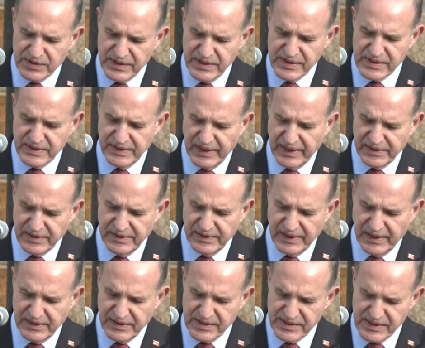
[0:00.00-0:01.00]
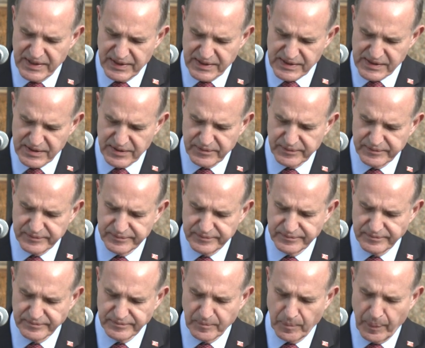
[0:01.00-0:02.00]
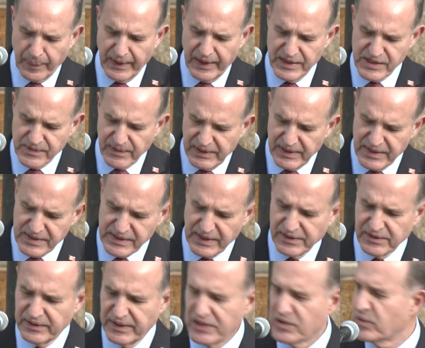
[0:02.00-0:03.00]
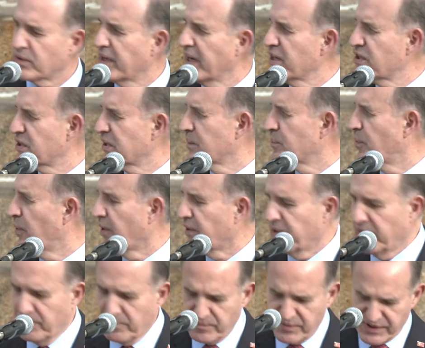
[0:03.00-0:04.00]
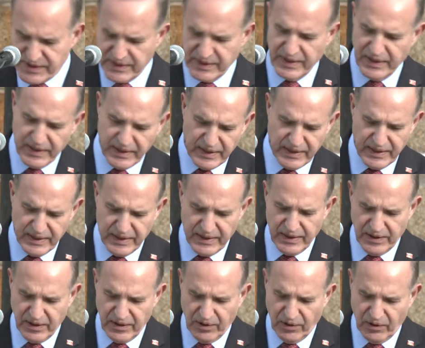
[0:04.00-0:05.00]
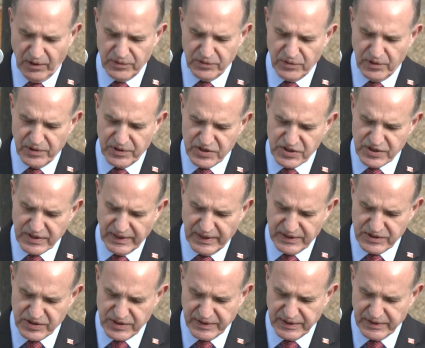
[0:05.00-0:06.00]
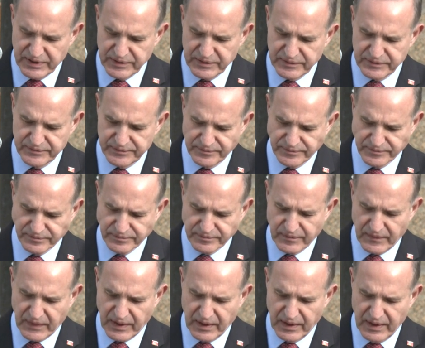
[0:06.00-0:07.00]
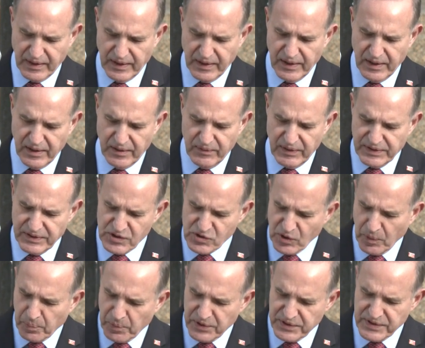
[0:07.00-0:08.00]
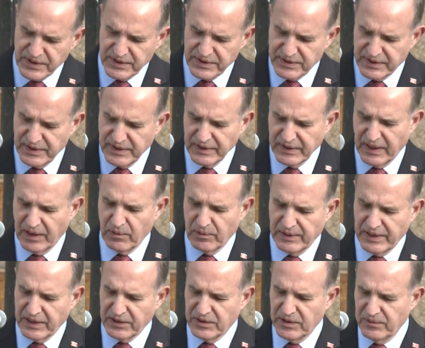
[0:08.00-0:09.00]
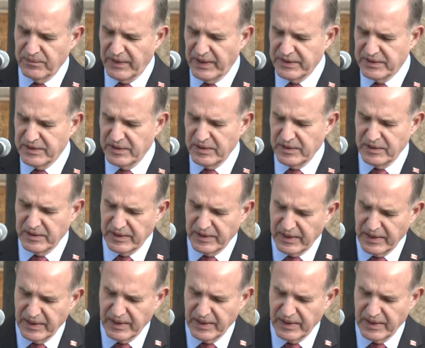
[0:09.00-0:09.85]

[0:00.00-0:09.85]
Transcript: since 1996, as well as other educational programs on Turkish culture. With this opportunity, I would like to invite the